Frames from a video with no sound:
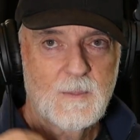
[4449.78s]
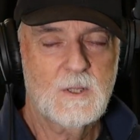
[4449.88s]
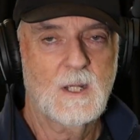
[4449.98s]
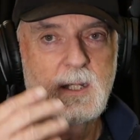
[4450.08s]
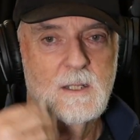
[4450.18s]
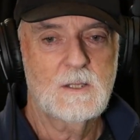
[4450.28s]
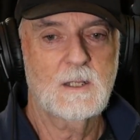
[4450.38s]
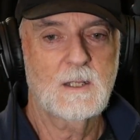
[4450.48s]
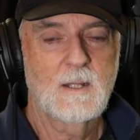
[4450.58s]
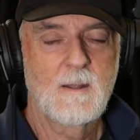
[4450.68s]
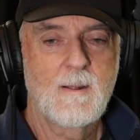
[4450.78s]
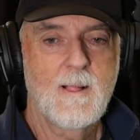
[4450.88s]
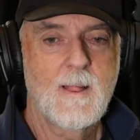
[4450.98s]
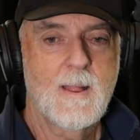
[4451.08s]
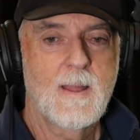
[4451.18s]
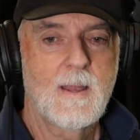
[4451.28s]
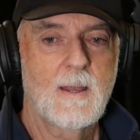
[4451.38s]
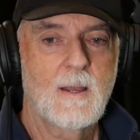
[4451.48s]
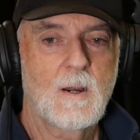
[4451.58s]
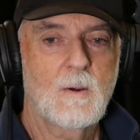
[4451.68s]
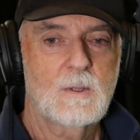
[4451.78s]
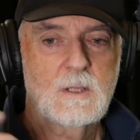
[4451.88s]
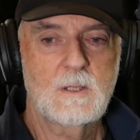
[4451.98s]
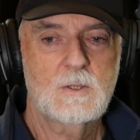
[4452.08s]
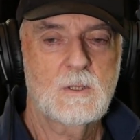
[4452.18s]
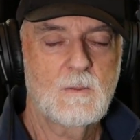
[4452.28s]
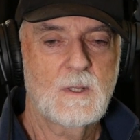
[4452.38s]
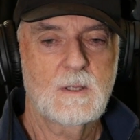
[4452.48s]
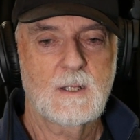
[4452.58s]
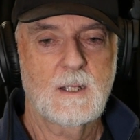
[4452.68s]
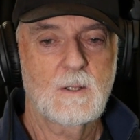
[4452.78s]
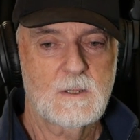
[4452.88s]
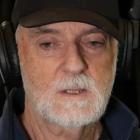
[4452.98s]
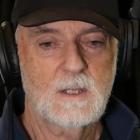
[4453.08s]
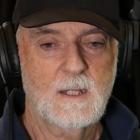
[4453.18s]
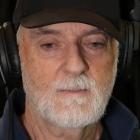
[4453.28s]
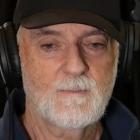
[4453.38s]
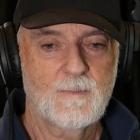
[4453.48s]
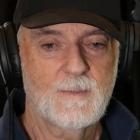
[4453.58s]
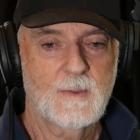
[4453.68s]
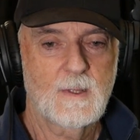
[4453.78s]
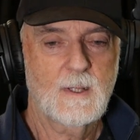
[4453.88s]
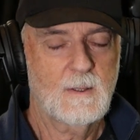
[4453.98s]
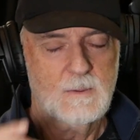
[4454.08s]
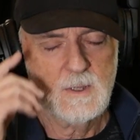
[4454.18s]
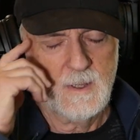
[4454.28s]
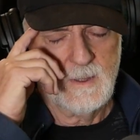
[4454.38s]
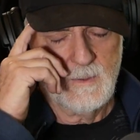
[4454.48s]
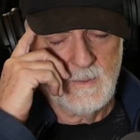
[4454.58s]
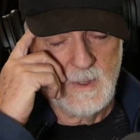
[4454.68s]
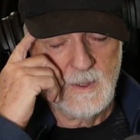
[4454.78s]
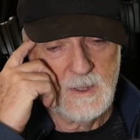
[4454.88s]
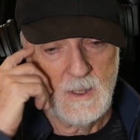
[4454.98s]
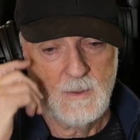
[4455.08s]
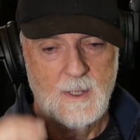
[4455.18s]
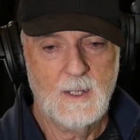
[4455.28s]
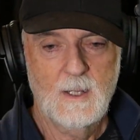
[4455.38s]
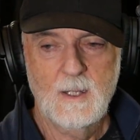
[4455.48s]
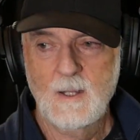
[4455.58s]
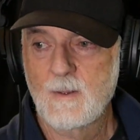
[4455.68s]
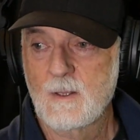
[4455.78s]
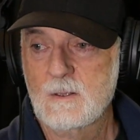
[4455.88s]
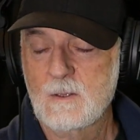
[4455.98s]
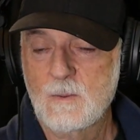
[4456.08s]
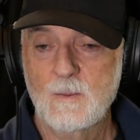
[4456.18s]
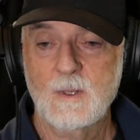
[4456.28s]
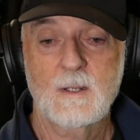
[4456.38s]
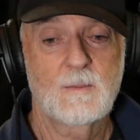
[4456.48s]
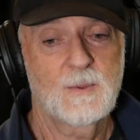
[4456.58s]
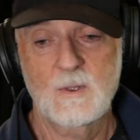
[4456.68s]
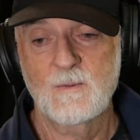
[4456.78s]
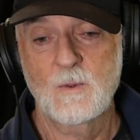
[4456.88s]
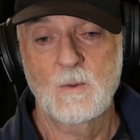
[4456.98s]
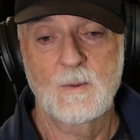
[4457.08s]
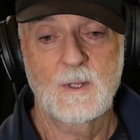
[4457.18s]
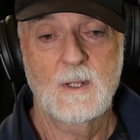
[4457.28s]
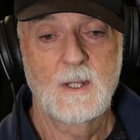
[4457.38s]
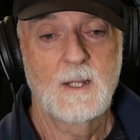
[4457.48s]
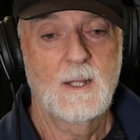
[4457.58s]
changing. I was in the gym one day on set, in the hotel we're at, and there's this woman came, beautiful woman,